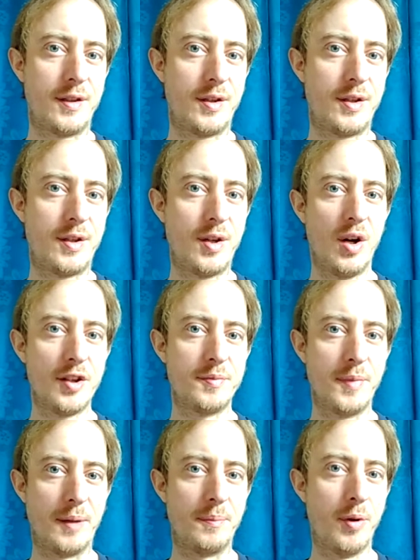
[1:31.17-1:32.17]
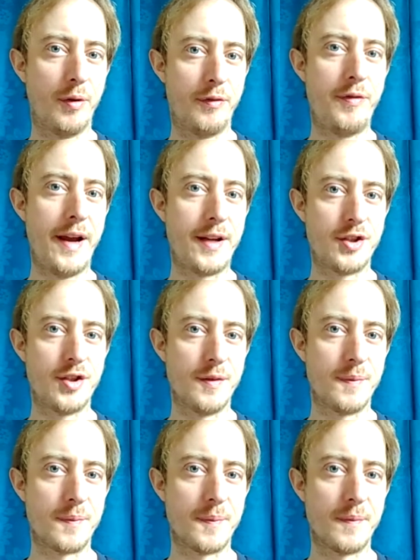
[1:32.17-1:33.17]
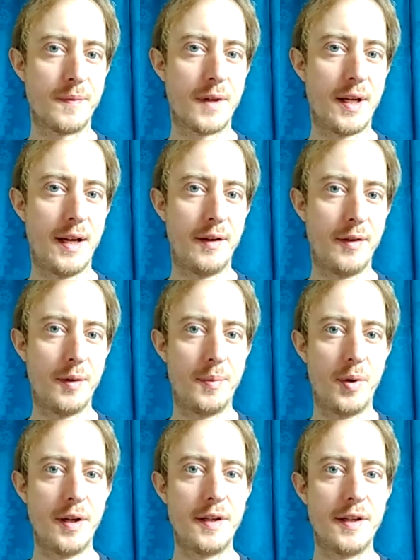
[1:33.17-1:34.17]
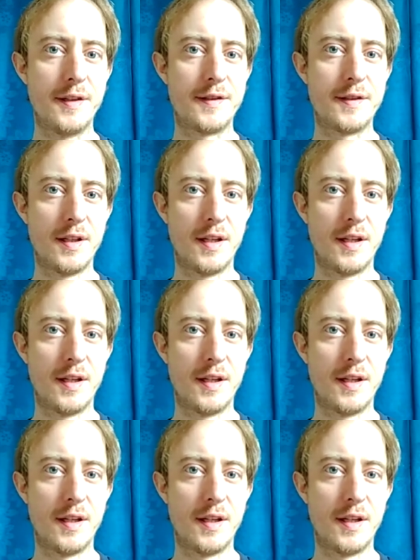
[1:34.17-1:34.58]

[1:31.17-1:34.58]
cosmic perfection? And the point is,